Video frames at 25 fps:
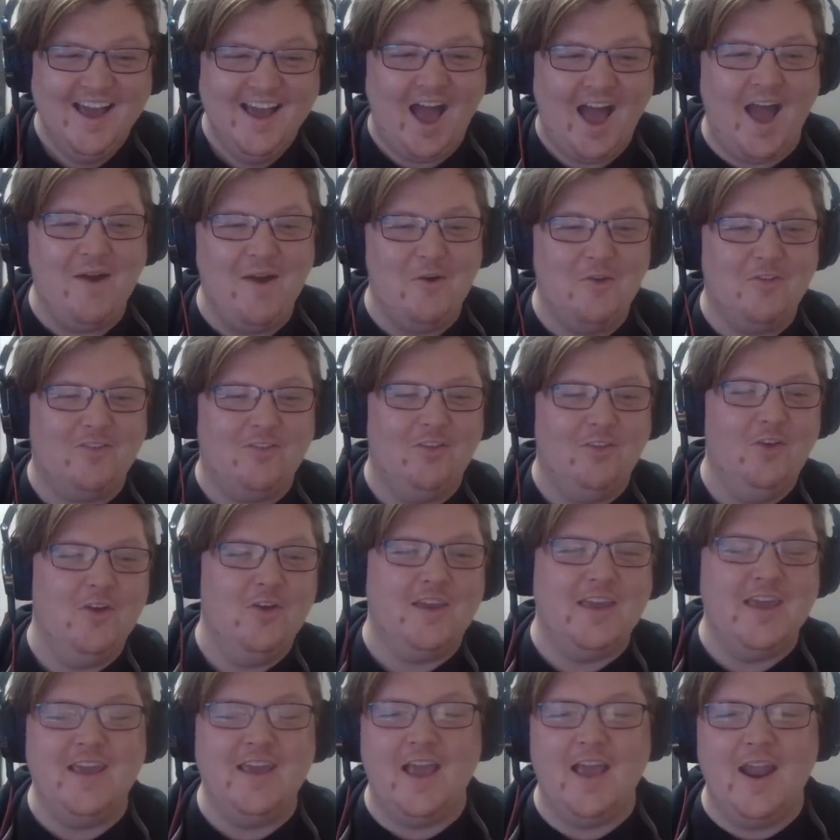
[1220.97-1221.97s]
I was
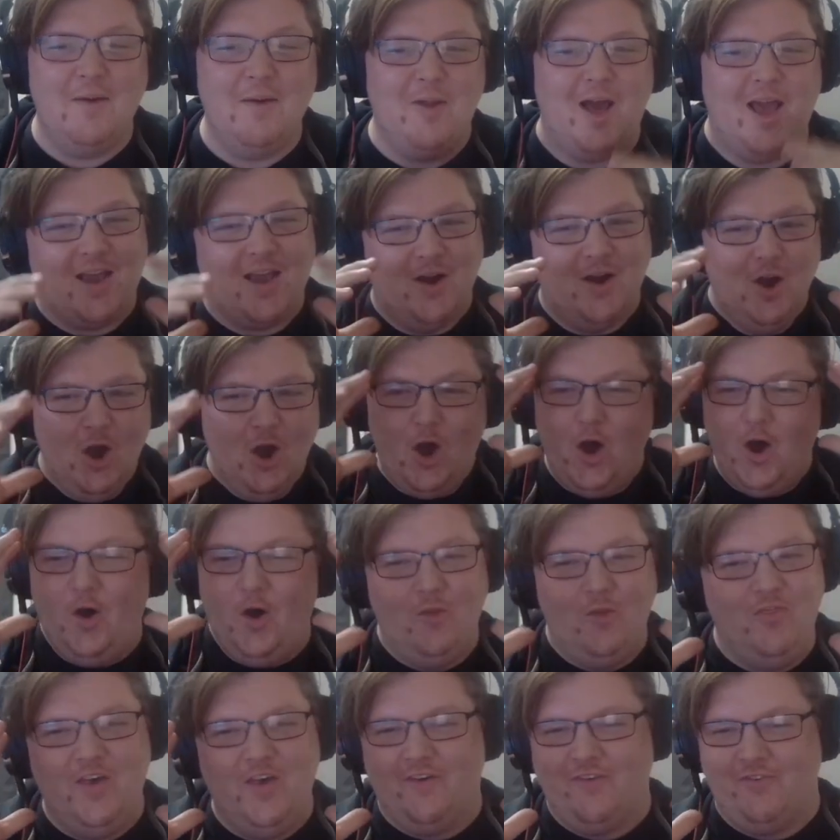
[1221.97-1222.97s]
looking and I'm like,
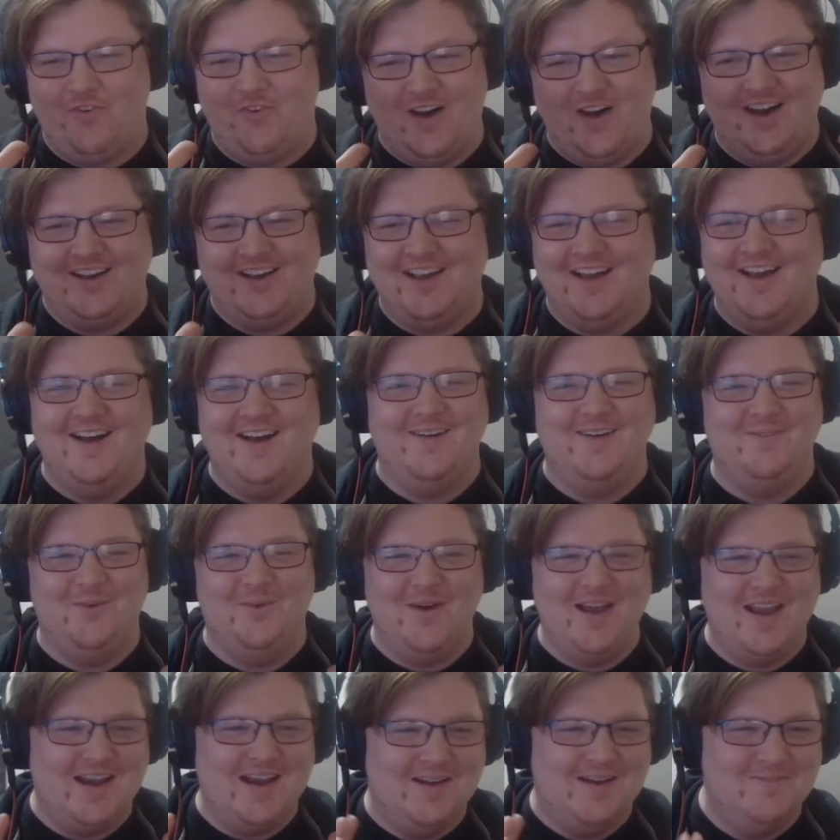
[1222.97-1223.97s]
hold the fuck up.
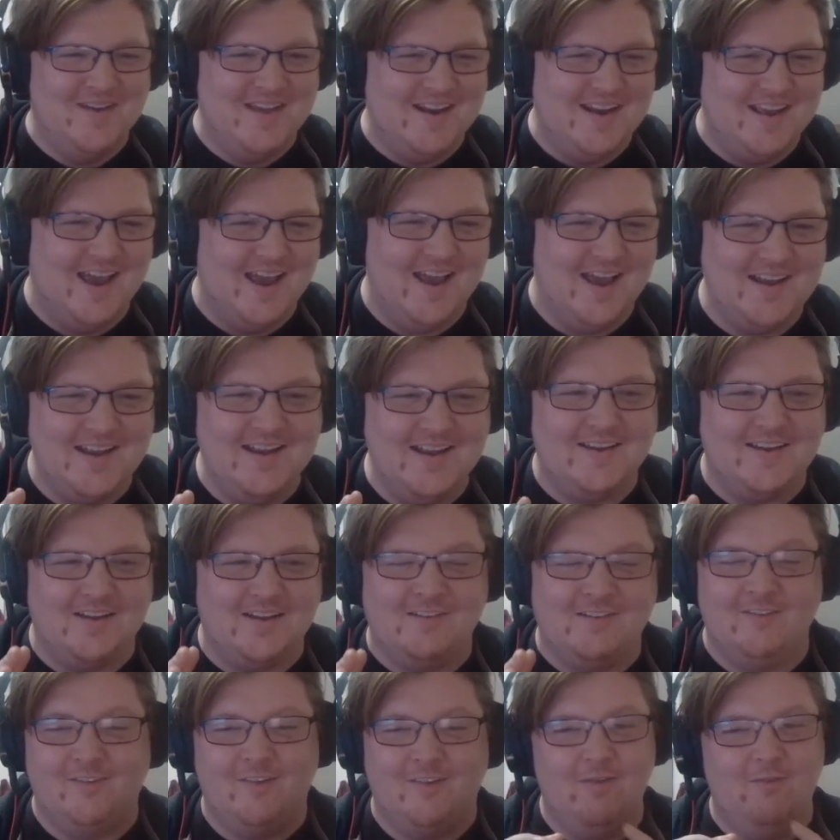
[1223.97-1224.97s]
Wait a minute. I need
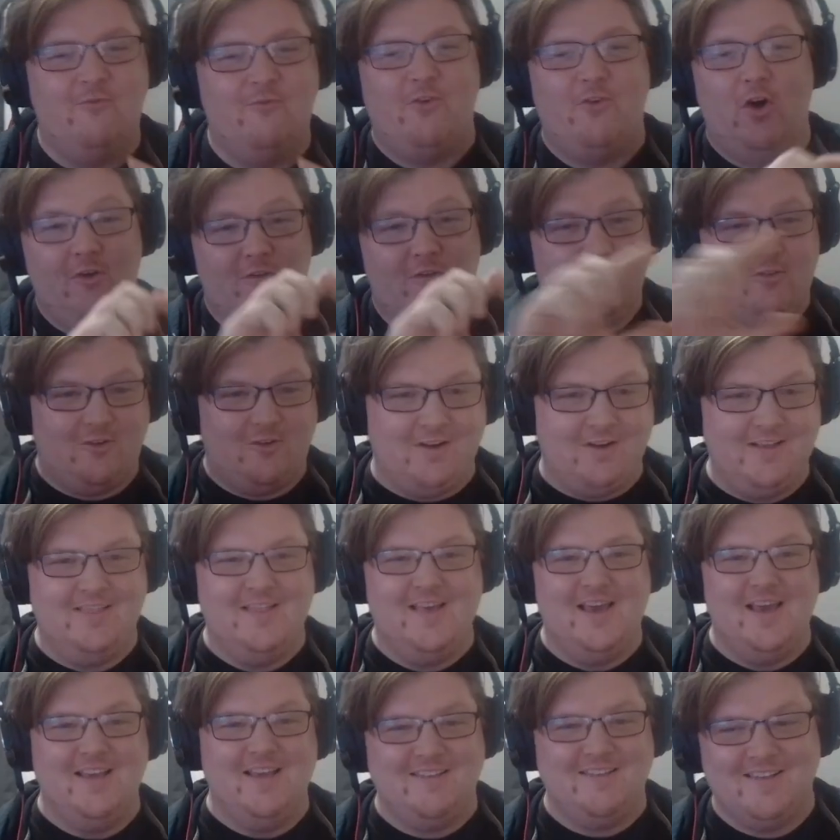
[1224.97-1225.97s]
to full screen
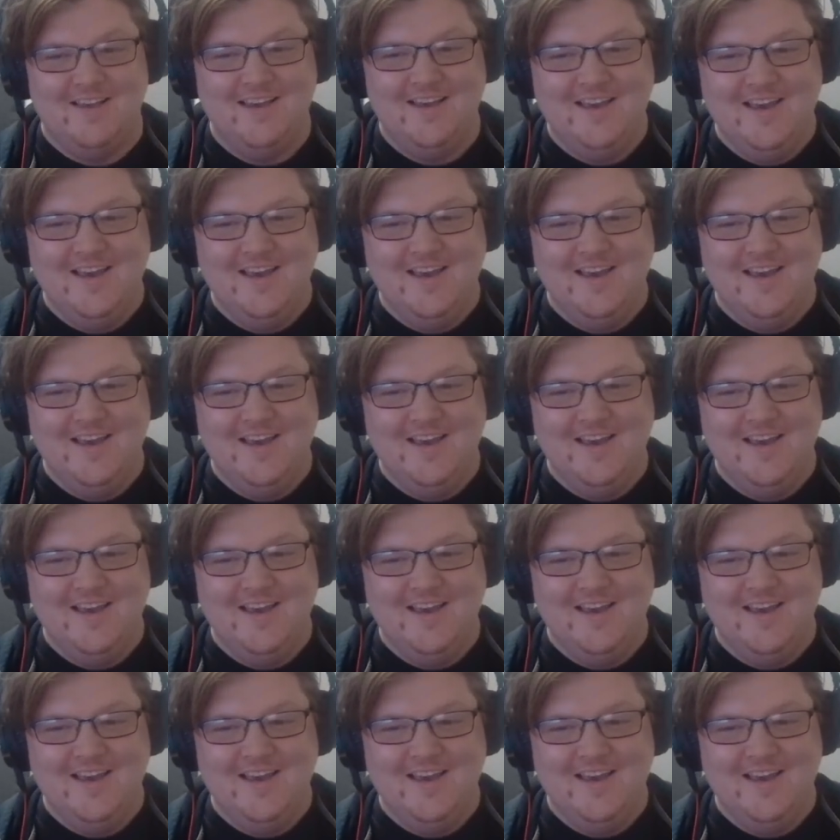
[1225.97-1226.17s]
this.